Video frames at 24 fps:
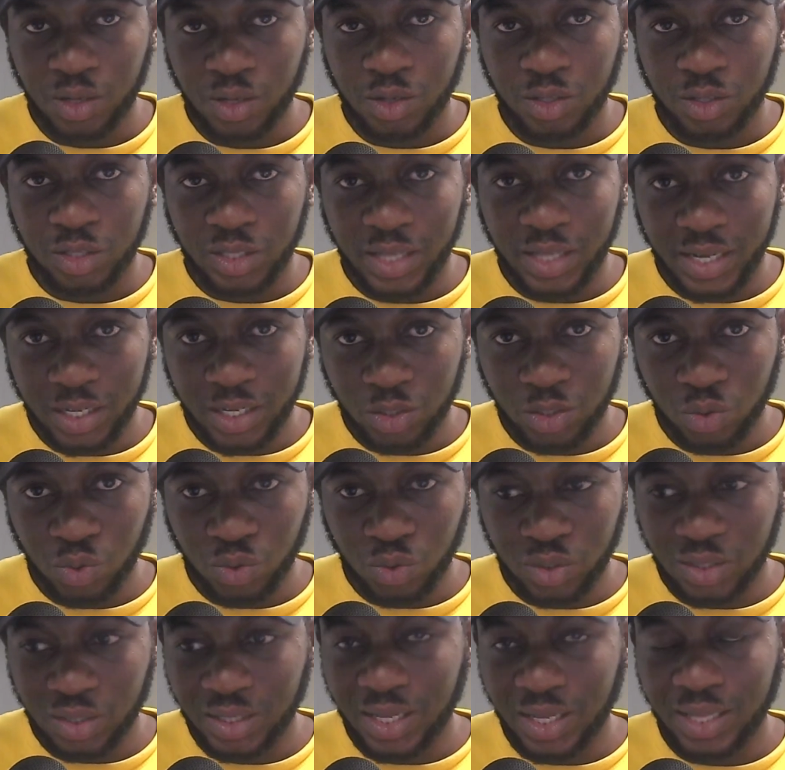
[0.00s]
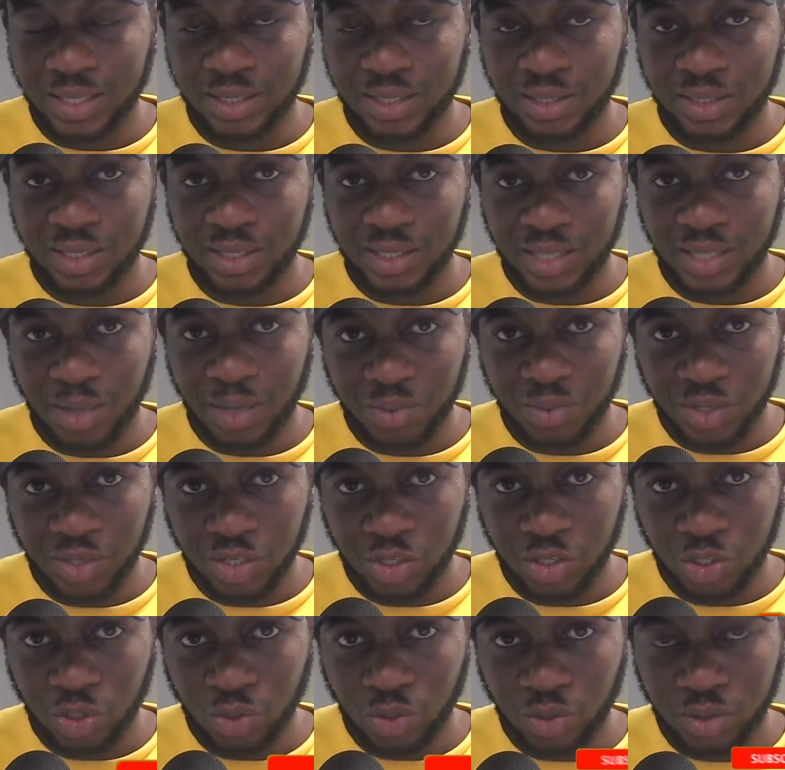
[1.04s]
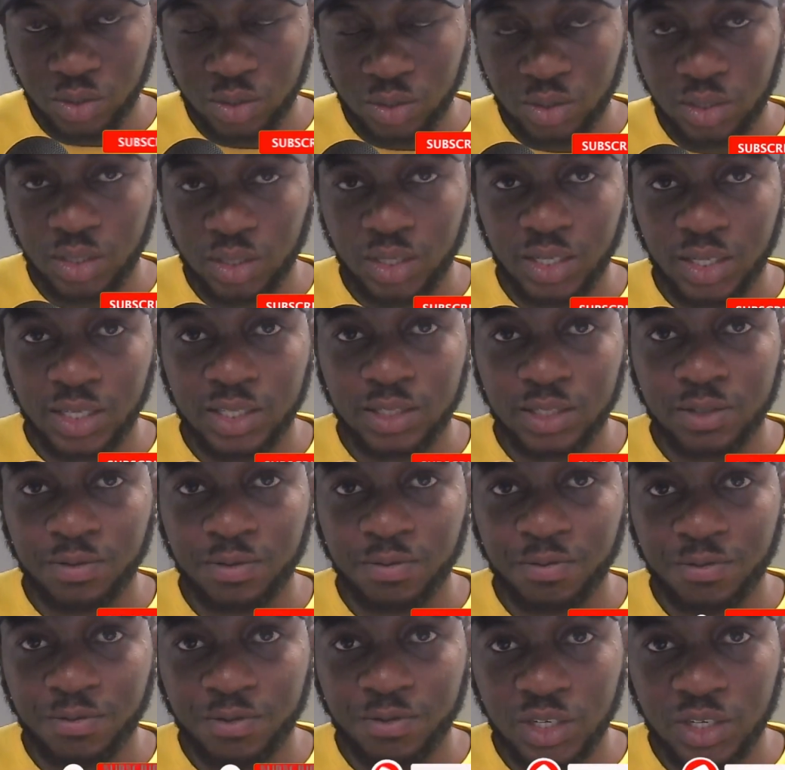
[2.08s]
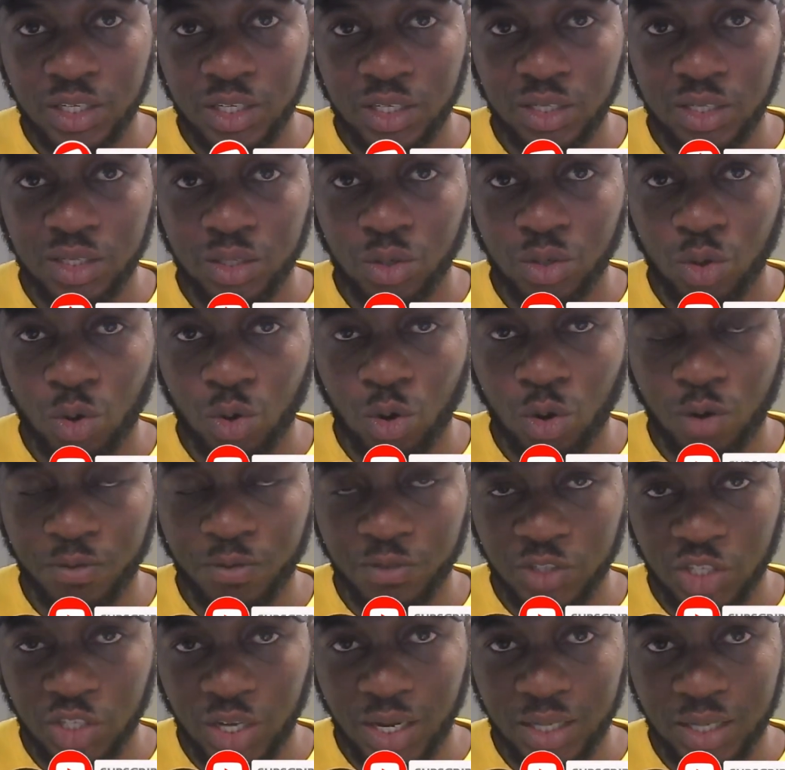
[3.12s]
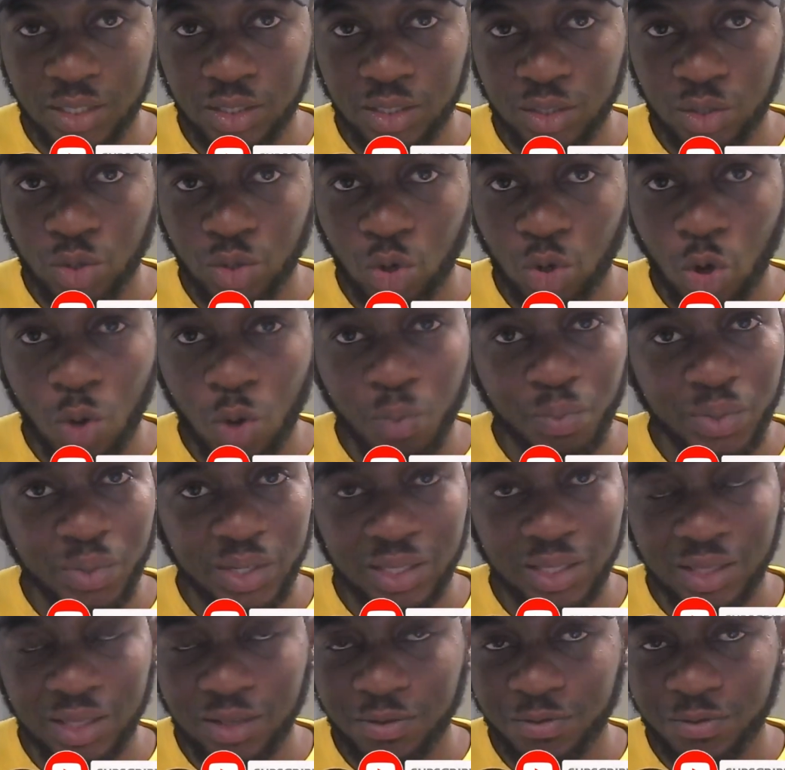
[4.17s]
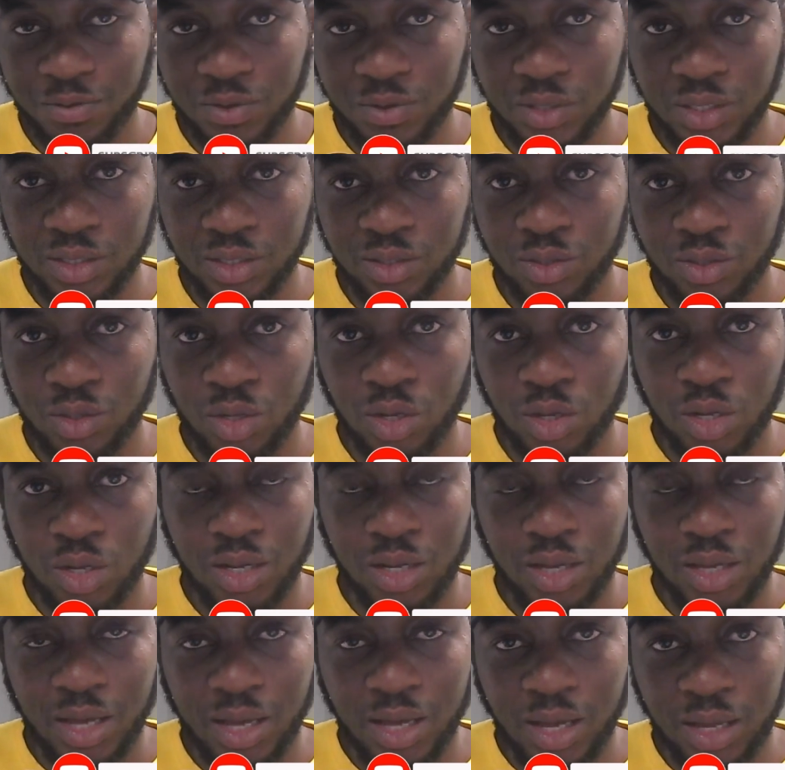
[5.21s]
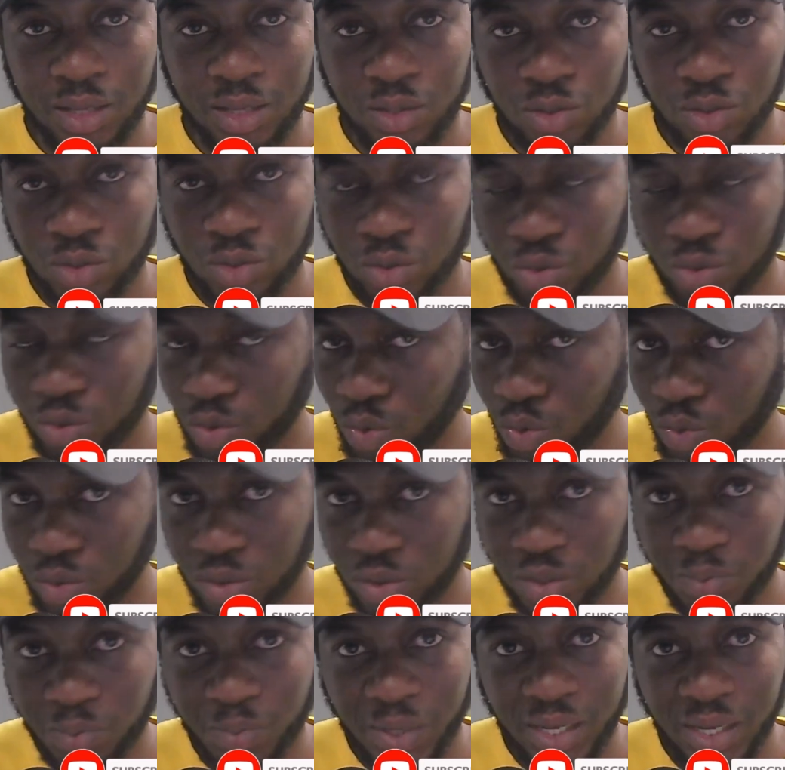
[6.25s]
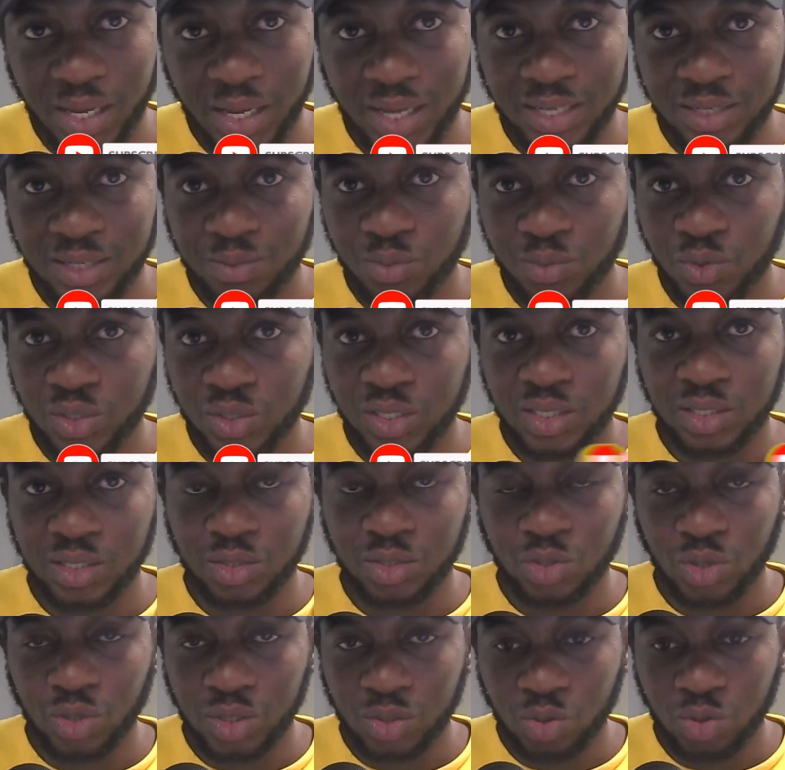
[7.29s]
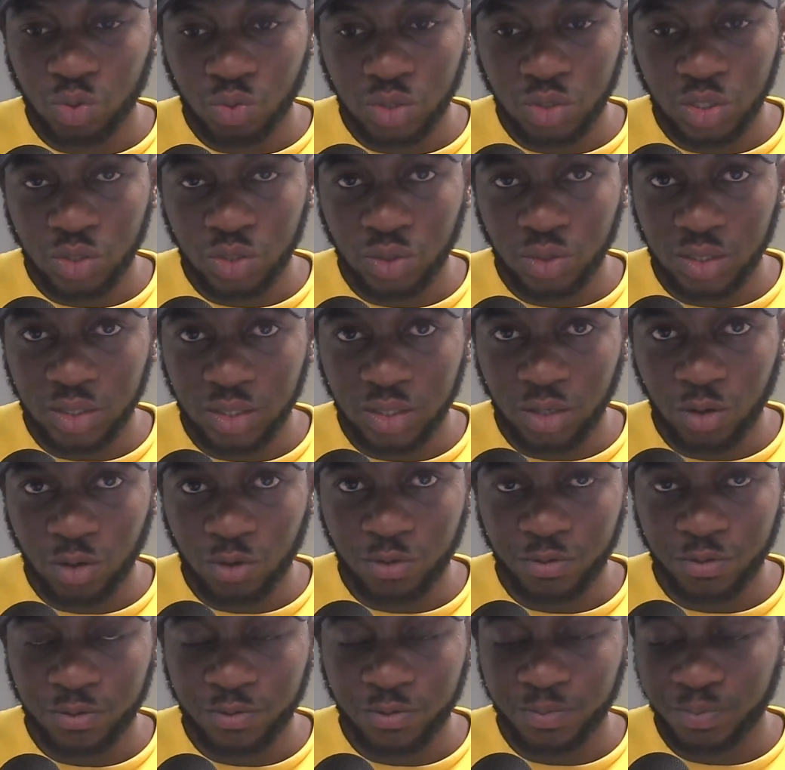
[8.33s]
Take note that this application is free of charge, completely free. Don't pay any money, just do it yourself.